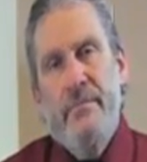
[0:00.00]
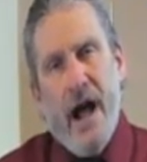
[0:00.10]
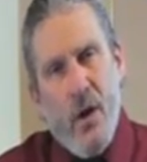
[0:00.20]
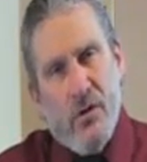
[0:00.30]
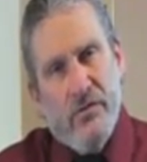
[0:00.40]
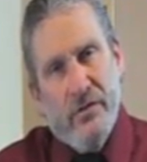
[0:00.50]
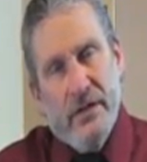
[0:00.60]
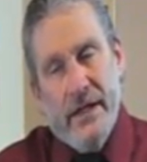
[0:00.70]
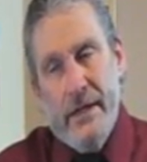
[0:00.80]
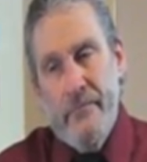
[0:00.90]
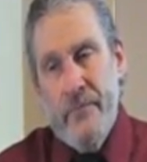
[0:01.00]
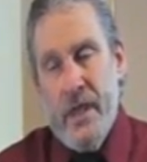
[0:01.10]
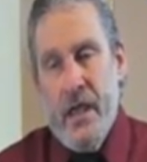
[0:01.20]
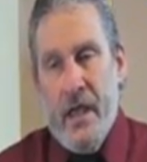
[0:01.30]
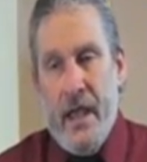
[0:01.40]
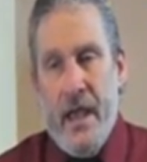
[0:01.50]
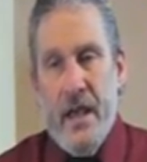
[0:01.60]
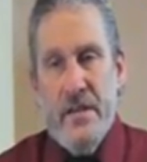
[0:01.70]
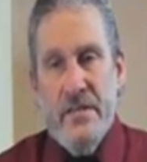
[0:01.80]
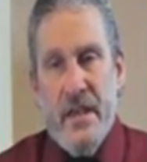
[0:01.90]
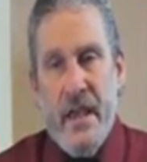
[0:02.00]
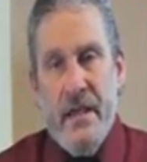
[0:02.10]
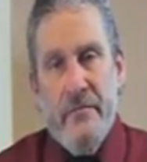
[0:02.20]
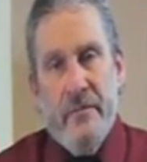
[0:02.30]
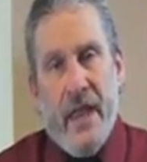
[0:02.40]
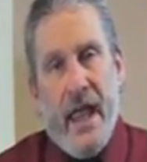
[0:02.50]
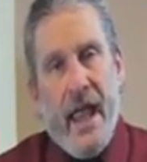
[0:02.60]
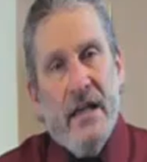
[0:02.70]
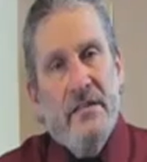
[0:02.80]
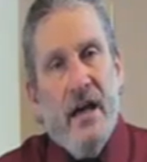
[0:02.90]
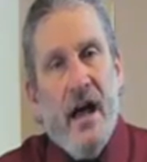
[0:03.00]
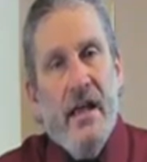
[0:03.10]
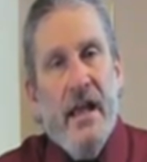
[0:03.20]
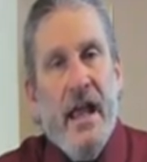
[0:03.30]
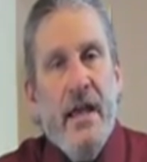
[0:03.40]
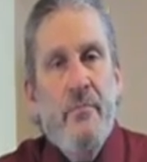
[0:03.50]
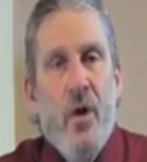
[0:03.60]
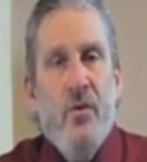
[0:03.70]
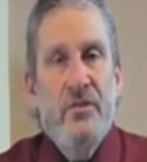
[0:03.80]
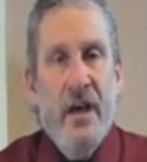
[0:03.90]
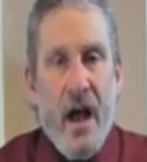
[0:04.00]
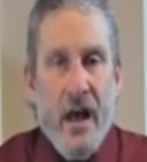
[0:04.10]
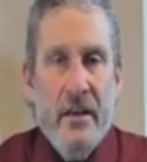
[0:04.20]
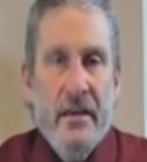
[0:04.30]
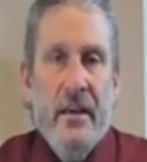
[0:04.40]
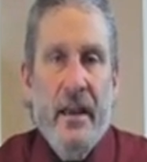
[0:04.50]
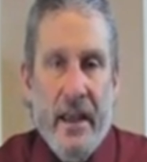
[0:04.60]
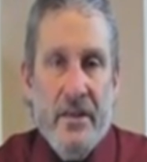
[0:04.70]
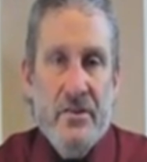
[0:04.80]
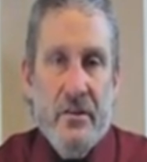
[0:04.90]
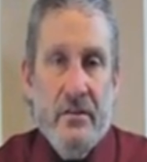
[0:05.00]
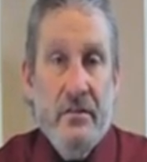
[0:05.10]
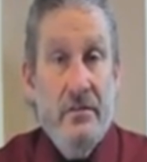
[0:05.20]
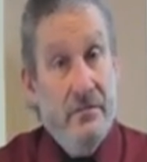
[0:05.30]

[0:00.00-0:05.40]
powerfully as an anti-apoptotic agent.